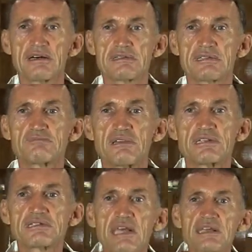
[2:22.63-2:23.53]
This
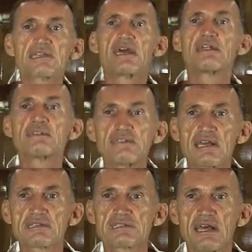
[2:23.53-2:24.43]
means again,
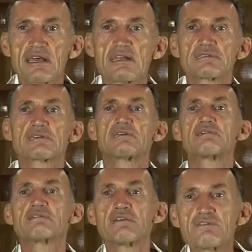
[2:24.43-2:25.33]
next day,
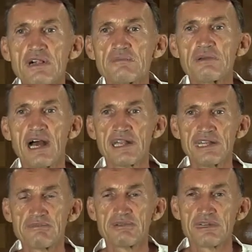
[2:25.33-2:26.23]
we will be
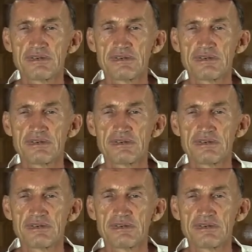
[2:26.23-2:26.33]
unhappy.